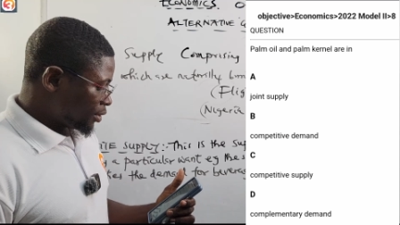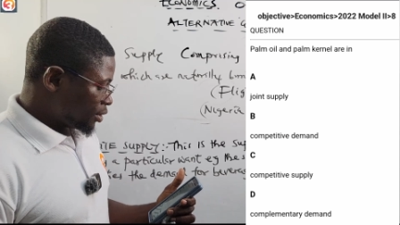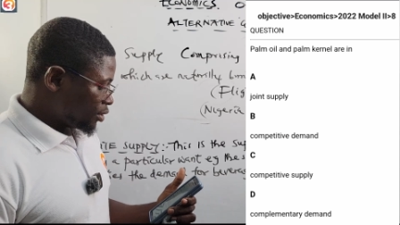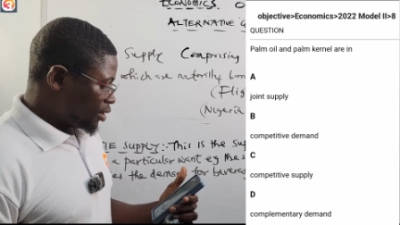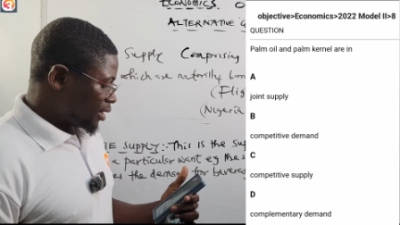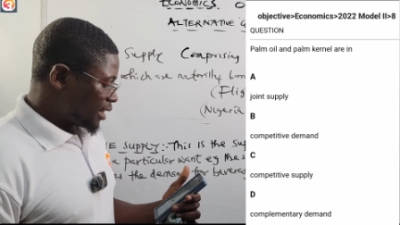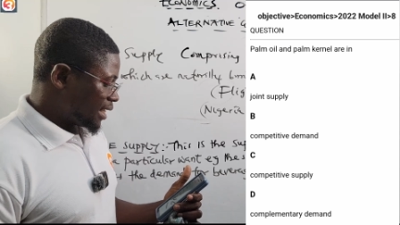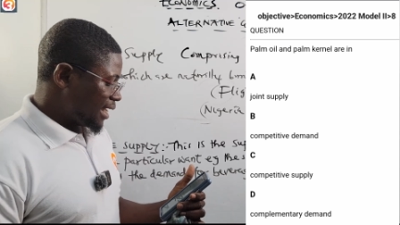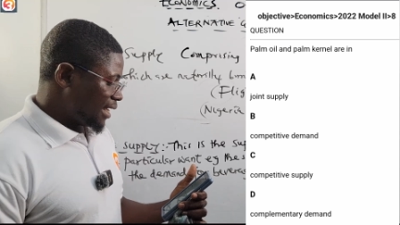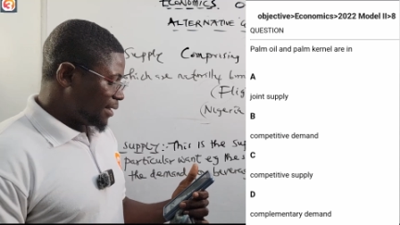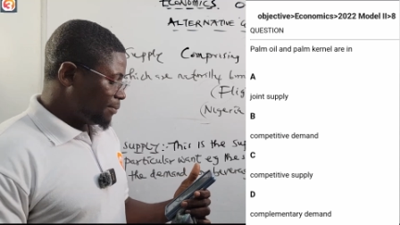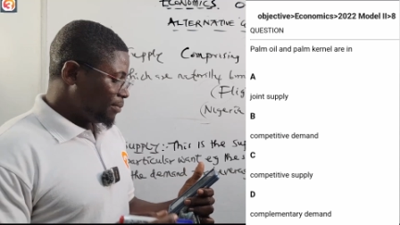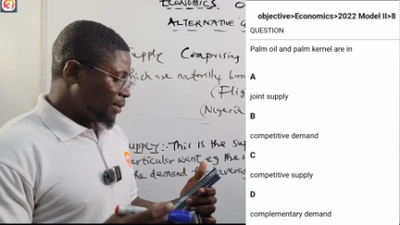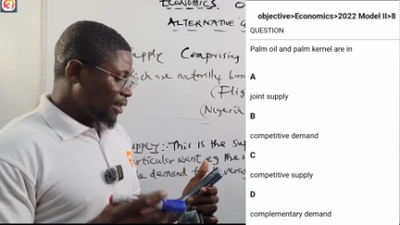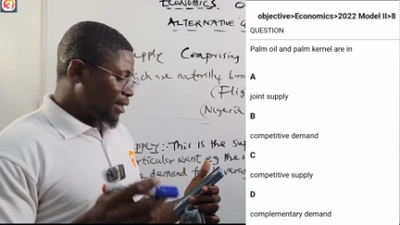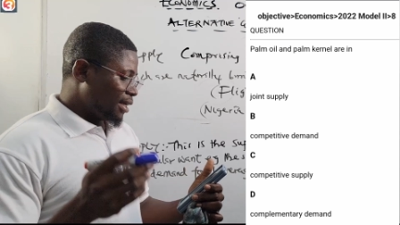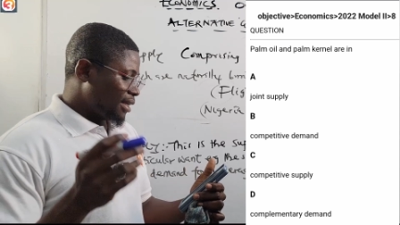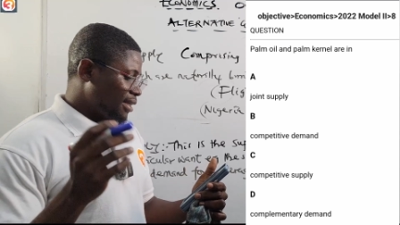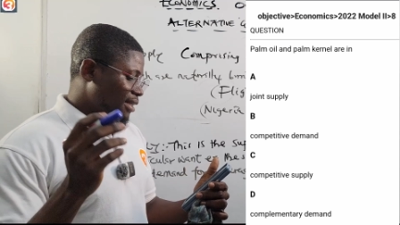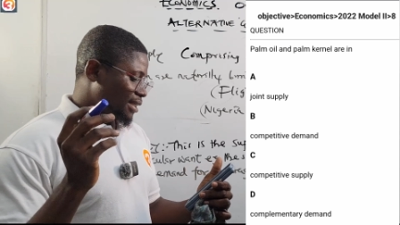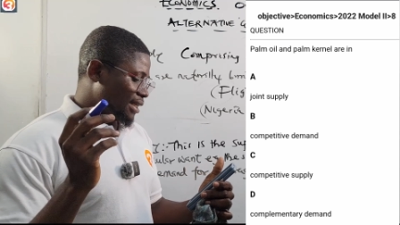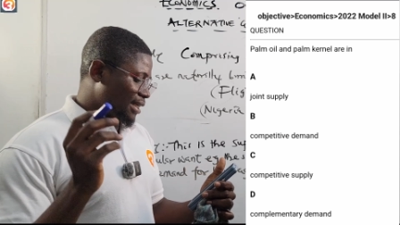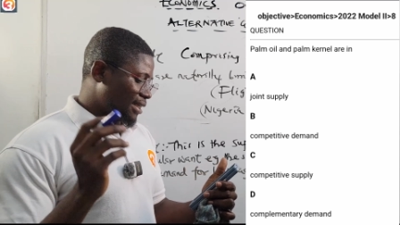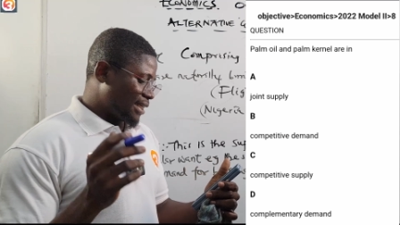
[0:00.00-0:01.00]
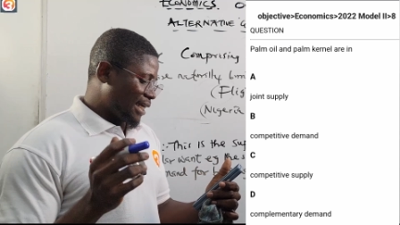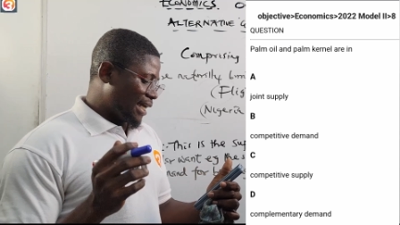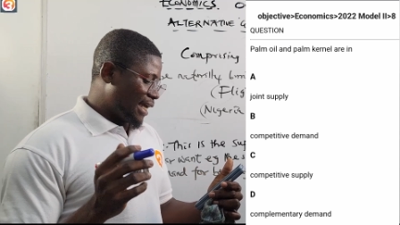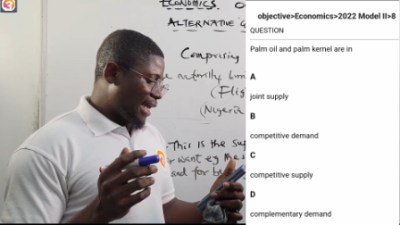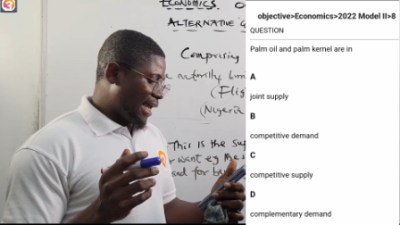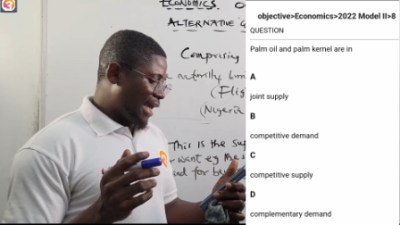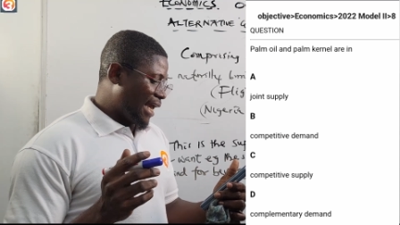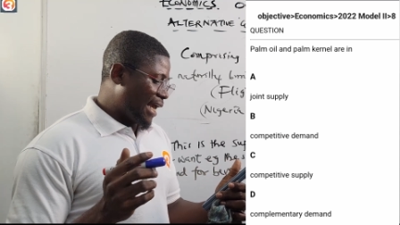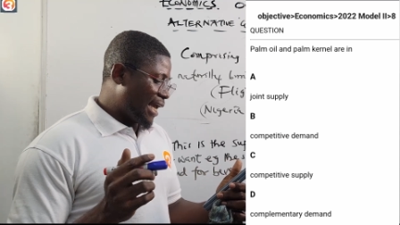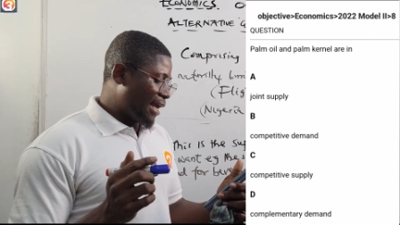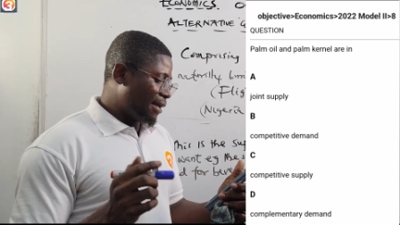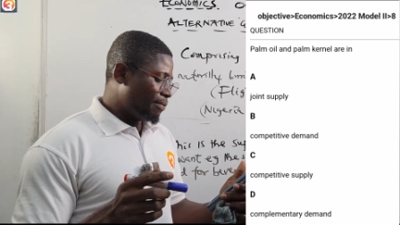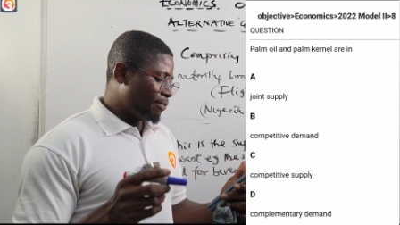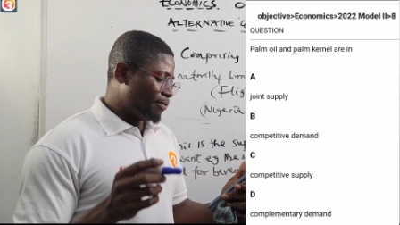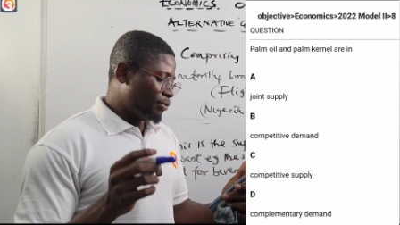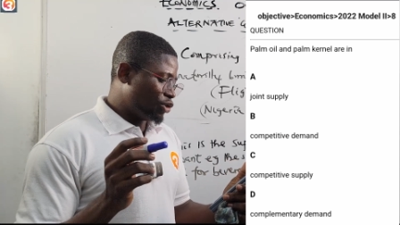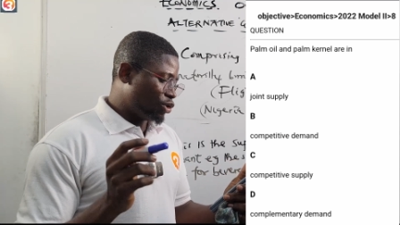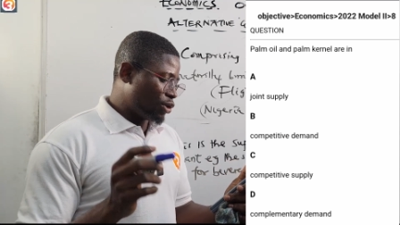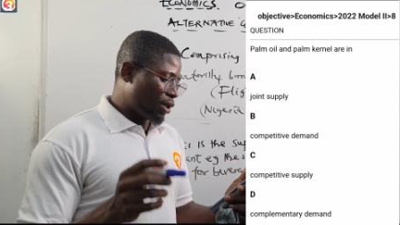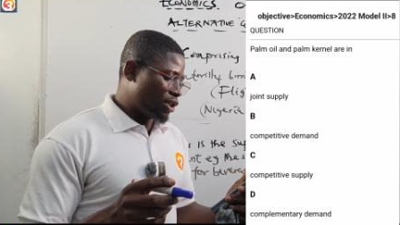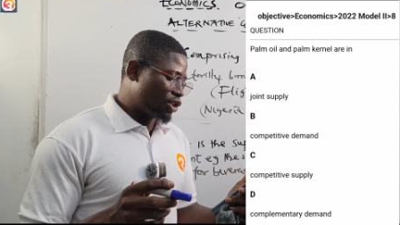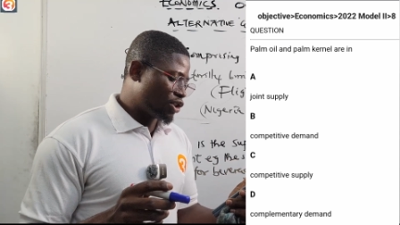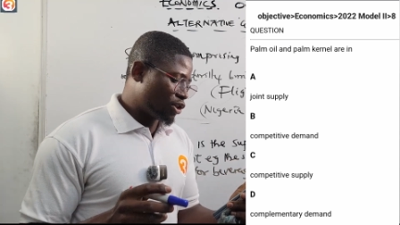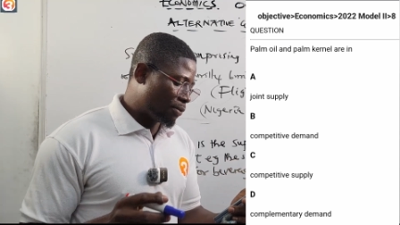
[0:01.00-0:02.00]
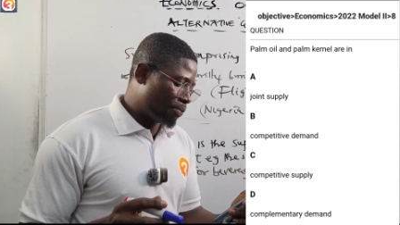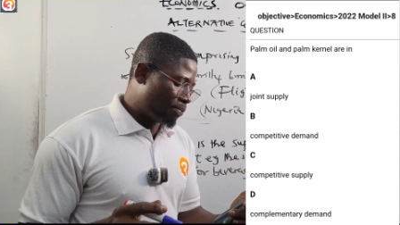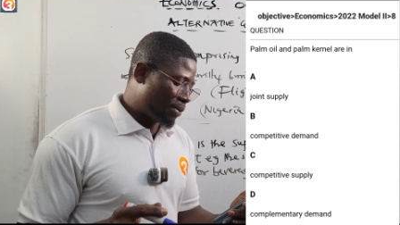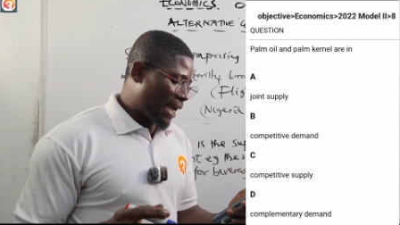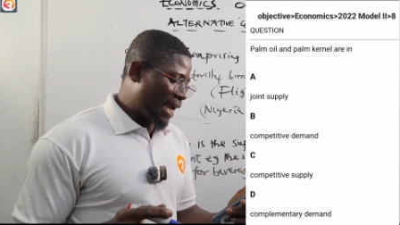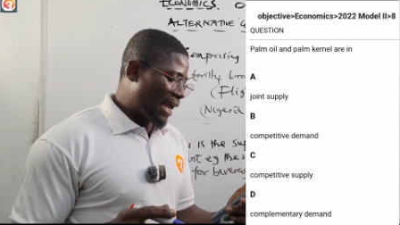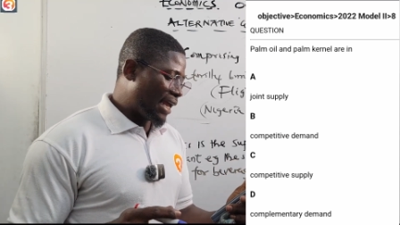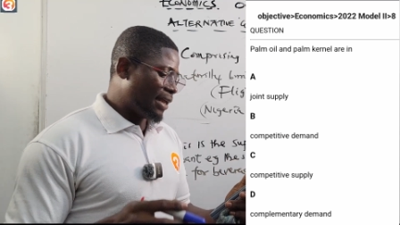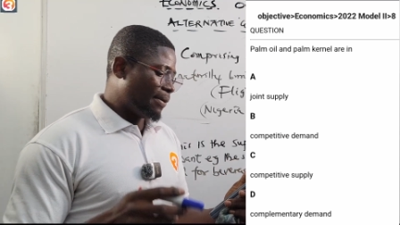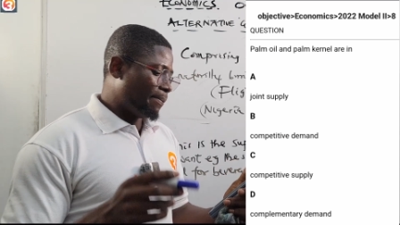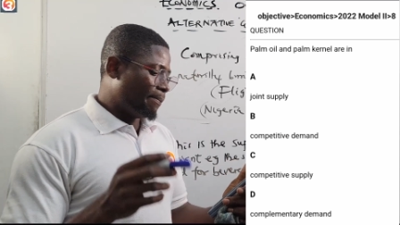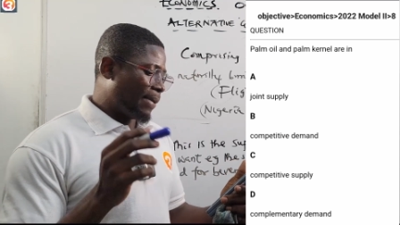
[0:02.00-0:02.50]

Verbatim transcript: Okay, they say A joint supply,